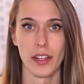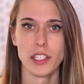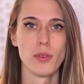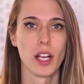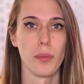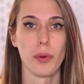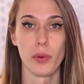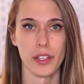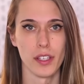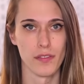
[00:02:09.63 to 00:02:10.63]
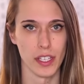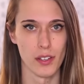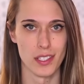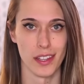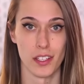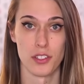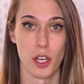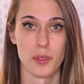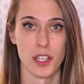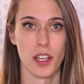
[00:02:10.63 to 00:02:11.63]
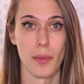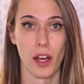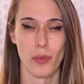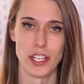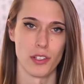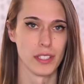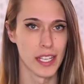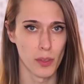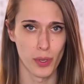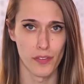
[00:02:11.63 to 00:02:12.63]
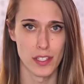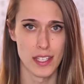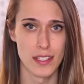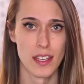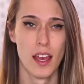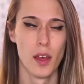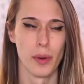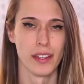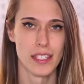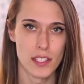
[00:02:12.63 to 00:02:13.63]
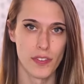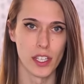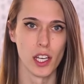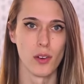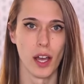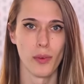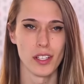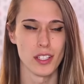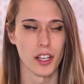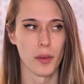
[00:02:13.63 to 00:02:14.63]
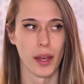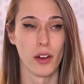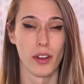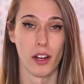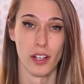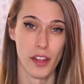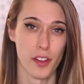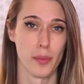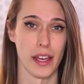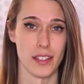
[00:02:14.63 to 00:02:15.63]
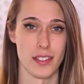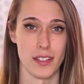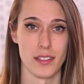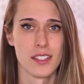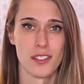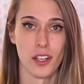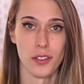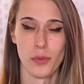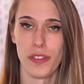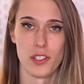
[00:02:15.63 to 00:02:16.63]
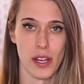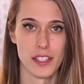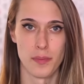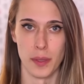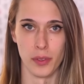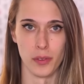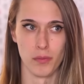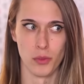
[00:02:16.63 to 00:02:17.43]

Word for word: I'll link to a couple really good videos in the description about racial dating preferences, but in this video, I want to talk about our other biases. Let's start with trans people.